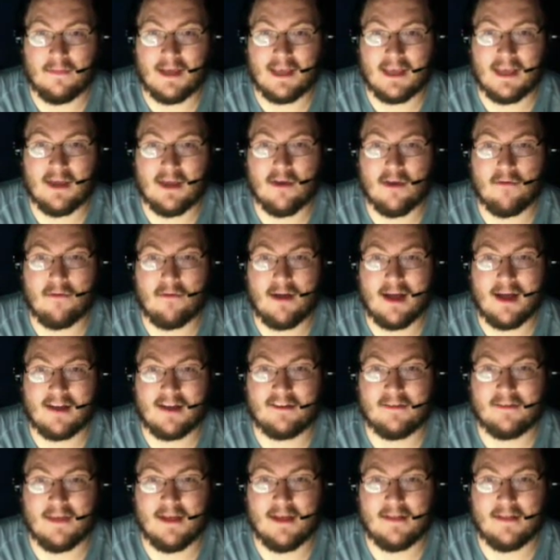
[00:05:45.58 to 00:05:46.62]
gear watch
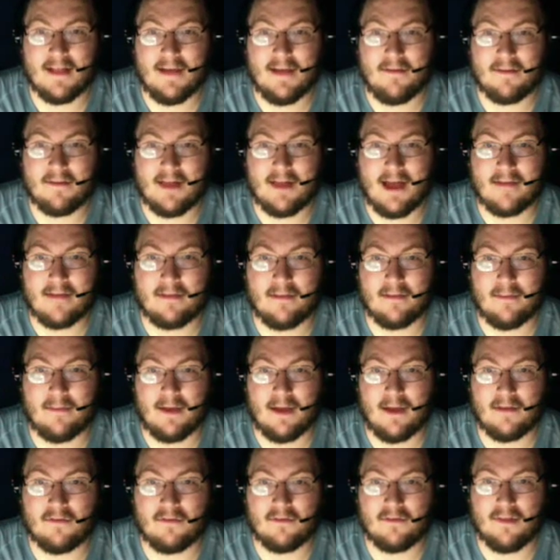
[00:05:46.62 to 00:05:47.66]
thing that was
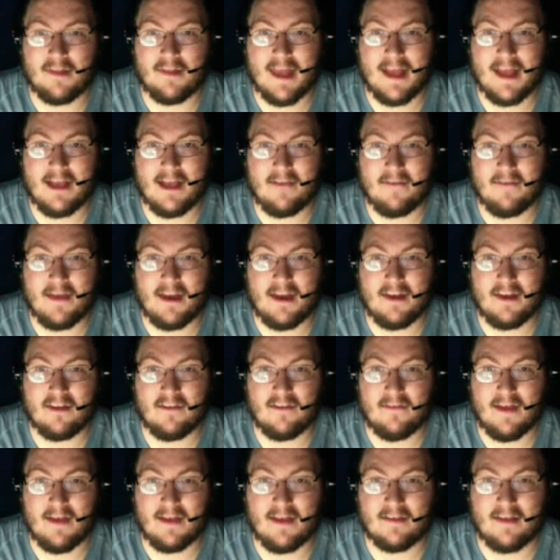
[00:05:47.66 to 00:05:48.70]
optimized to take advantage
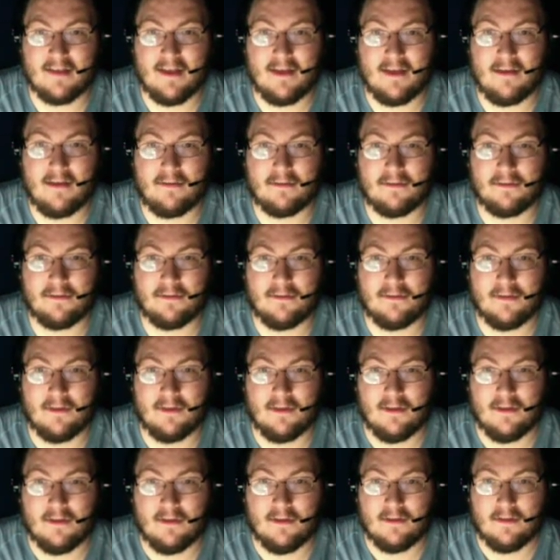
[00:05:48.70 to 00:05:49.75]
of S Health.
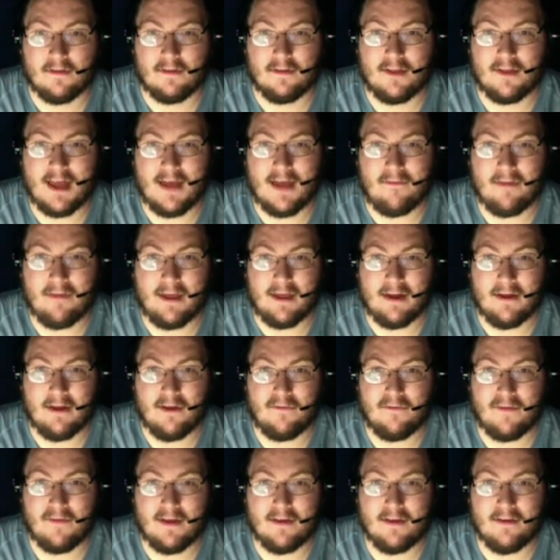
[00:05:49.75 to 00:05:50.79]
So that way,
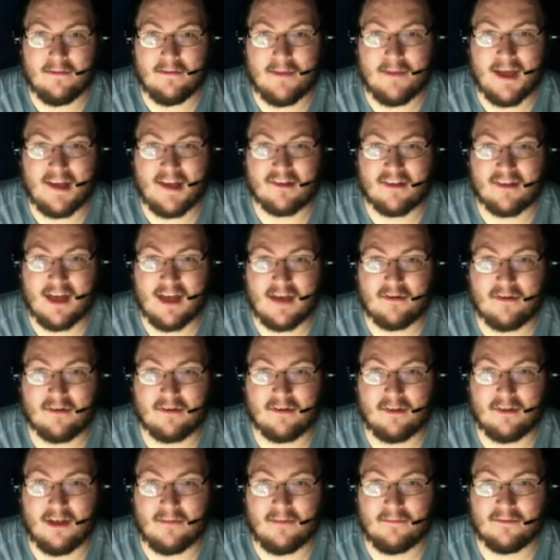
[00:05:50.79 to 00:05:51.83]
if I do pass out or
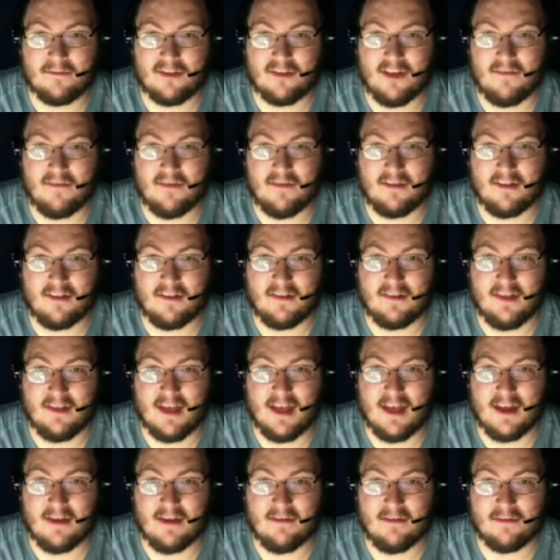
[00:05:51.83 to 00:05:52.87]
something, someone can
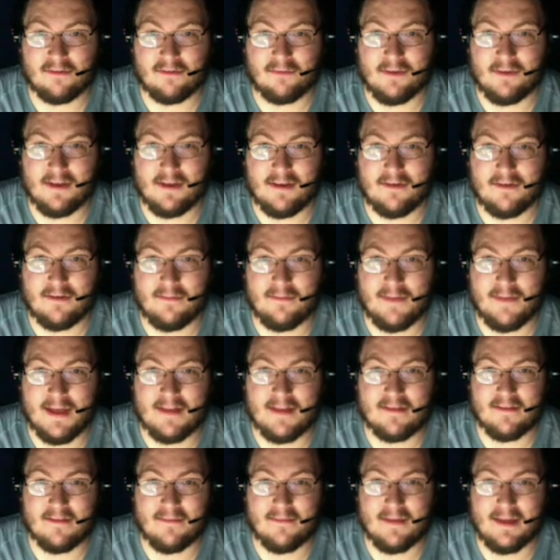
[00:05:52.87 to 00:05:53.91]
see, 300
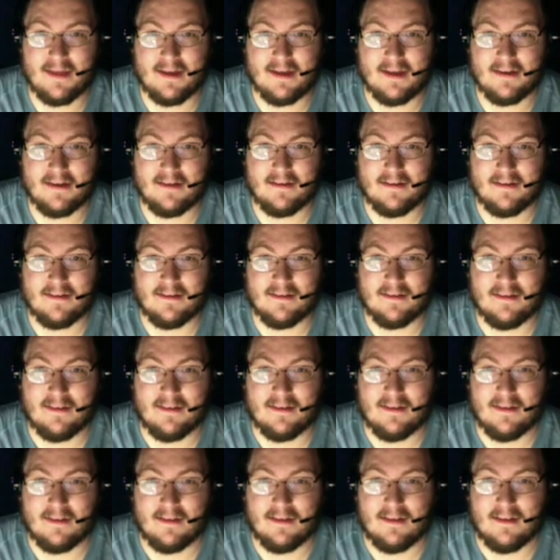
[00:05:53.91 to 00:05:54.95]
beats a minute,
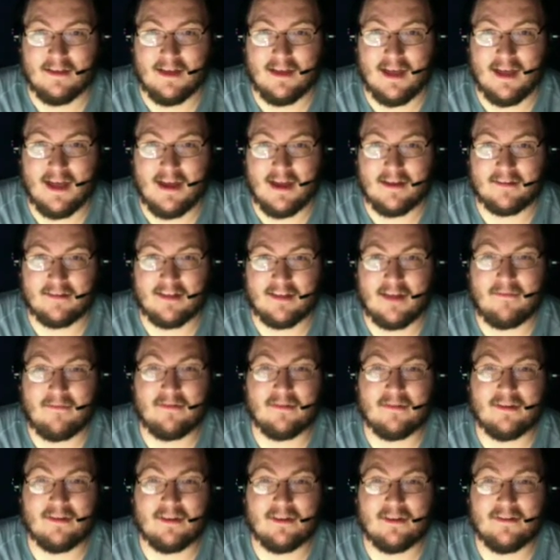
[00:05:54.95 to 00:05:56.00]
and someone's
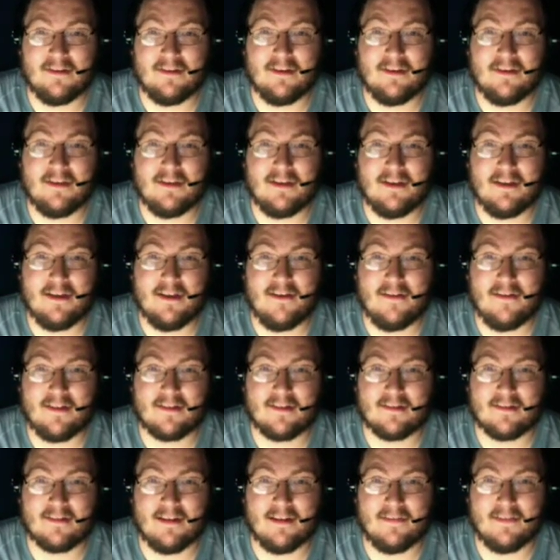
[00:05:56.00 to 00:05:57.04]
going to clearly know that
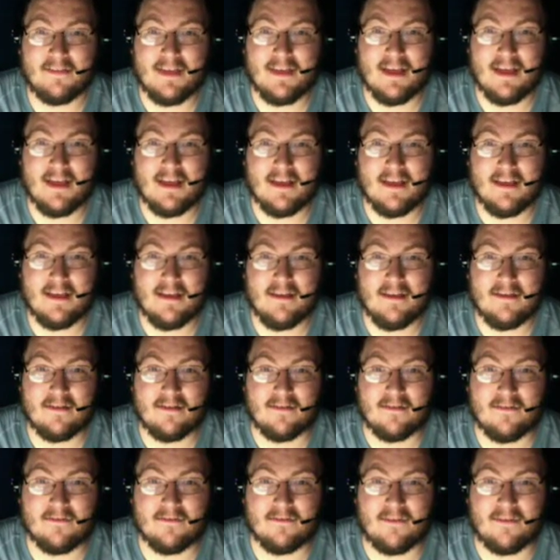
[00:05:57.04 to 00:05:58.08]
something is
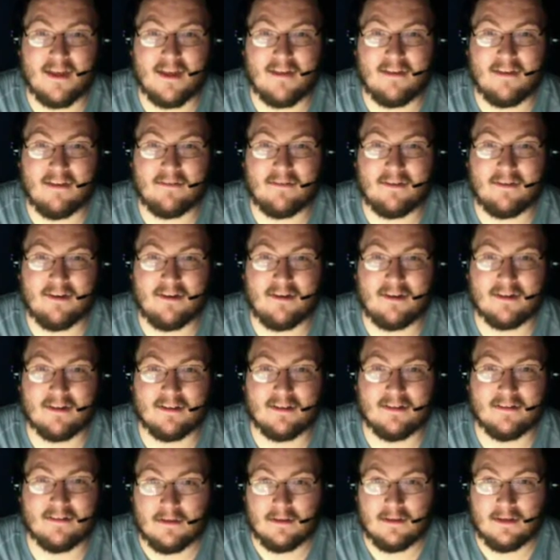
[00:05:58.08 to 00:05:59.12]
very wrong.
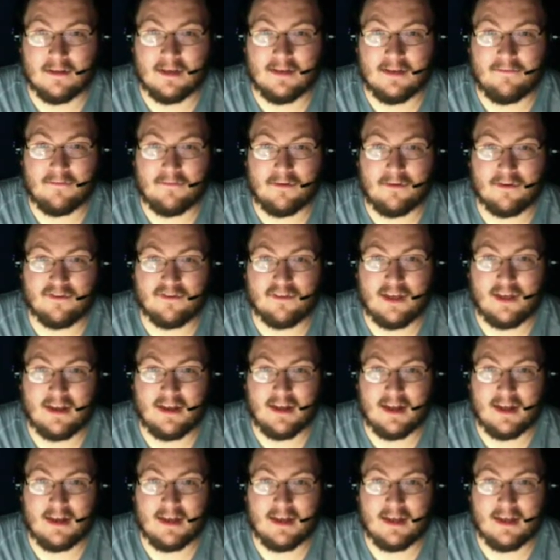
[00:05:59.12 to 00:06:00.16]
Unfortunately, I
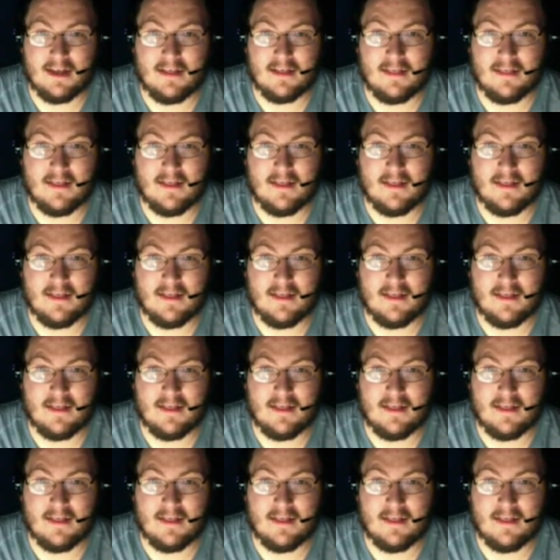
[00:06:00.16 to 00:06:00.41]
didn't get